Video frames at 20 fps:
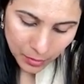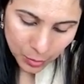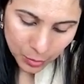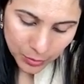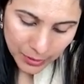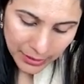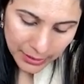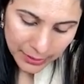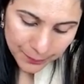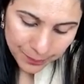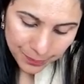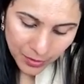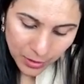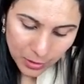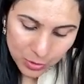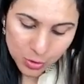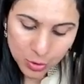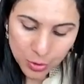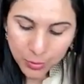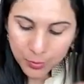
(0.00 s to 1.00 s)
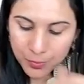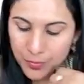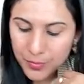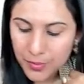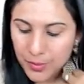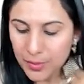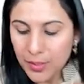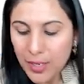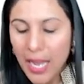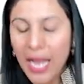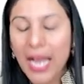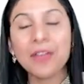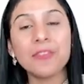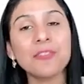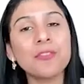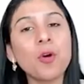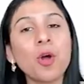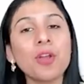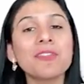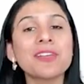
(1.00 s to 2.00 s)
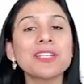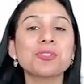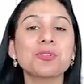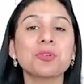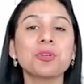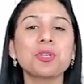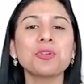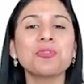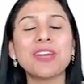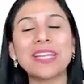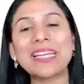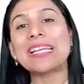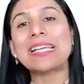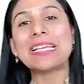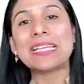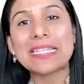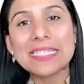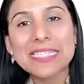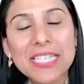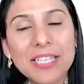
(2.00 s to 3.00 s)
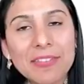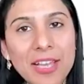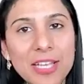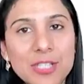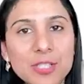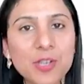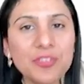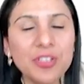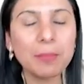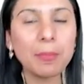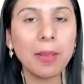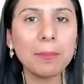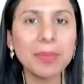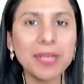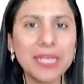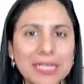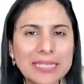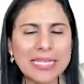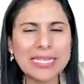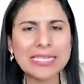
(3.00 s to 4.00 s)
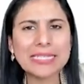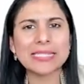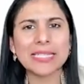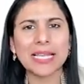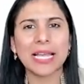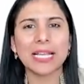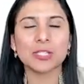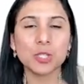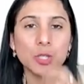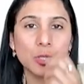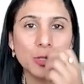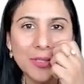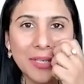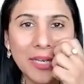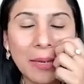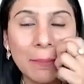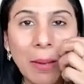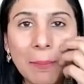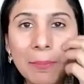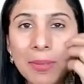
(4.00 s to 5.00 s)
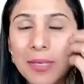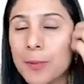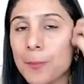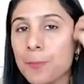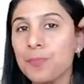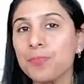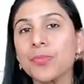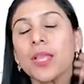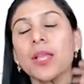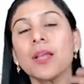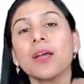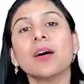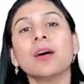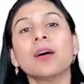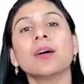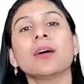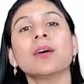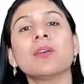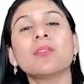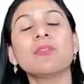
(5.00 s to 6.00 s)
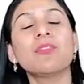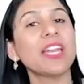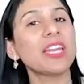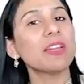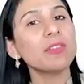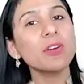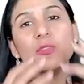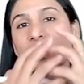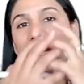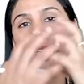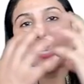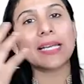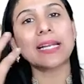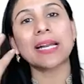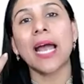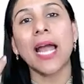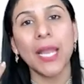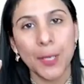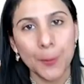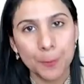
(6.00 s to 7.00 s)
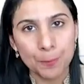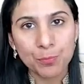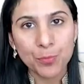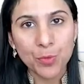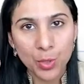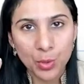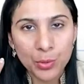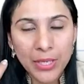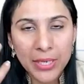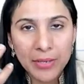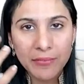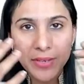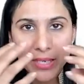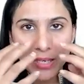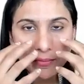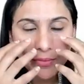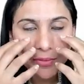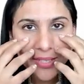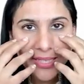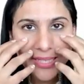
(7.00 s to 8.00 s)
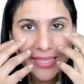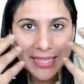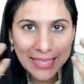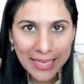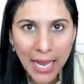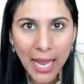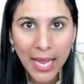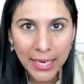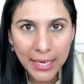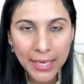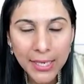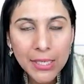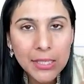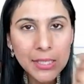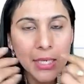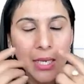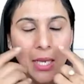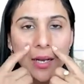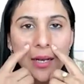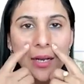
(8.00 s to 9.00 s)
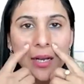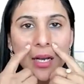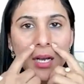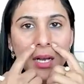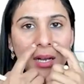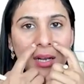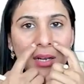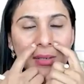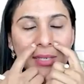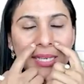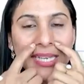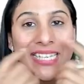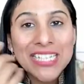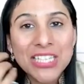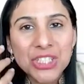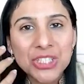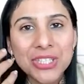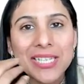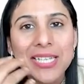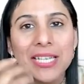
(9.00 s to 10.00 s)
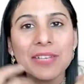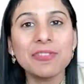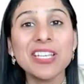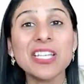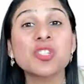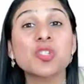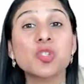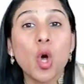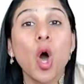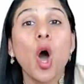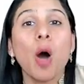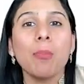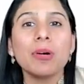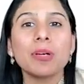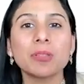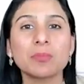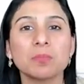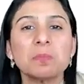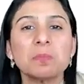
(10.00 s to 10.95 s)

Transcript: okay so I have always told you very easy ways of remembering these things. So remember, uh, whenever we cry, okay, whenever we cry, uh, initially we sob.